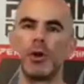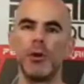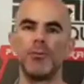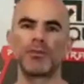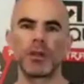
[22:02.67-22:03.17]

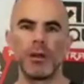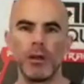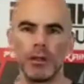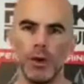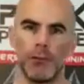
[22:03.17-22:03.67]
So,
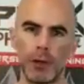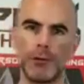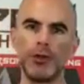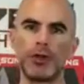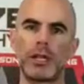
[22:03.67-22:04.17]
you know,
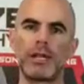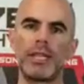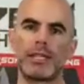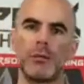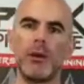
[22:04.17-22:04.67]
first of all, you look
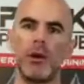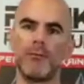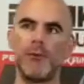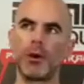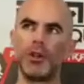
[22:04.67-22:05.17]
like this and weigh
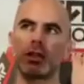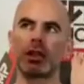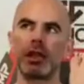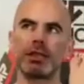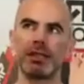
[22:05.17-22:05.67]
one forty, you
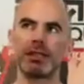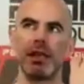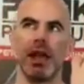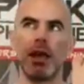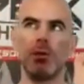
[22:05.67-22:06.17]
look like
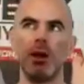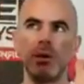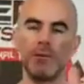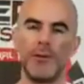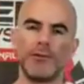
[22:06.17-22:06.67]
this and weigh
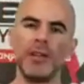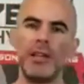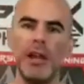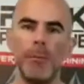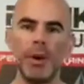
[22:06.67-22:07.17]
one fifty.
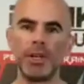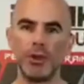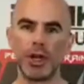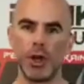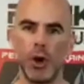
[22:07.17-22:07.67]

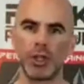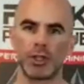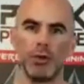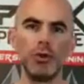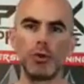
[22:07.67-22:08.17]
But you can
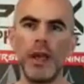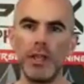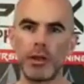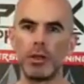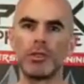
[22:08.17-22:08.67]
also lose
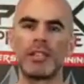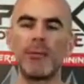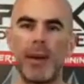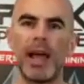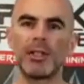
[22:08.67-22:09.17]
weight. You can lose
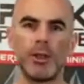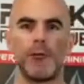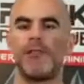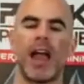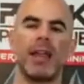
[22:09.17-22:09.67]
ten pounds and
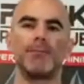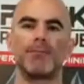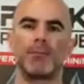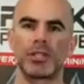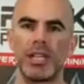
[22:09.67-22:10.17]
your fat
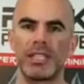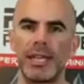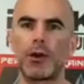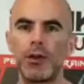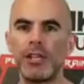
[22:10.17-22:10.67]
percentage
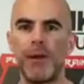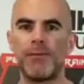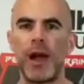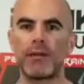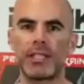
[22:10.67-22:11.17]
can increase
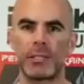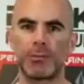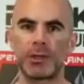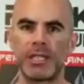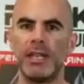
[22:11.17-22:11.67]
by five or
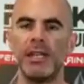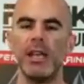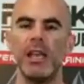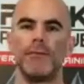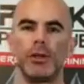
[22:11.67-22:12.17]
six percent
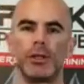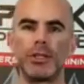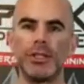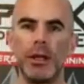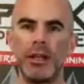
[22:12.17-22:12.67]
if you're
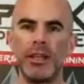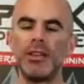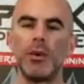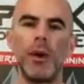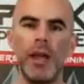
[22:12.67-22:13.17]
just
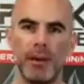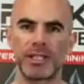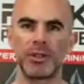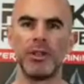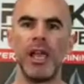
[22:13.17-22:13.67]
eating away at
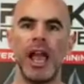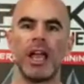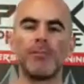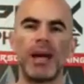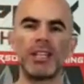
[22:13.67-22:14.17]
muscle
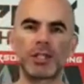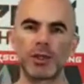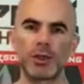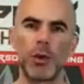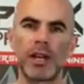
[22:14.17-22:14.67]
and your body's
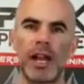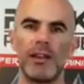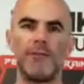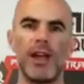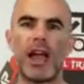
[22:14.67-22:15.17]
storing
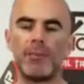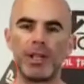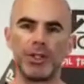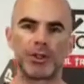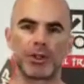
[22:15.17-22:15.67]
on fat
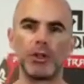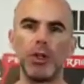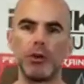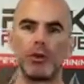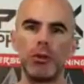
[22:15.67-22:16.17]
because you're
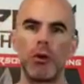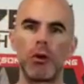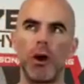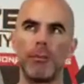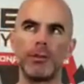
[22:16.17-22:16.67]
low, too
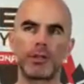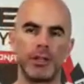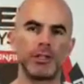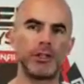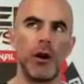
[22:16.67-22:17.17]
low carb and you
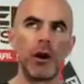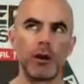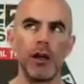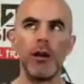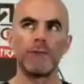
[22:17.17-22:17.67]
train too
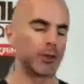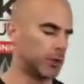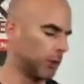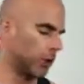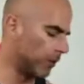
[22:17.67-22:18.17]
hard for
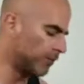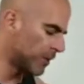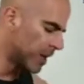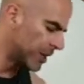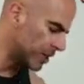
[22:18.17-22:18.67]
too long.
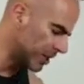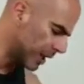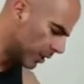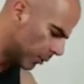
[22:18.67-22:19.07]
That shit ain't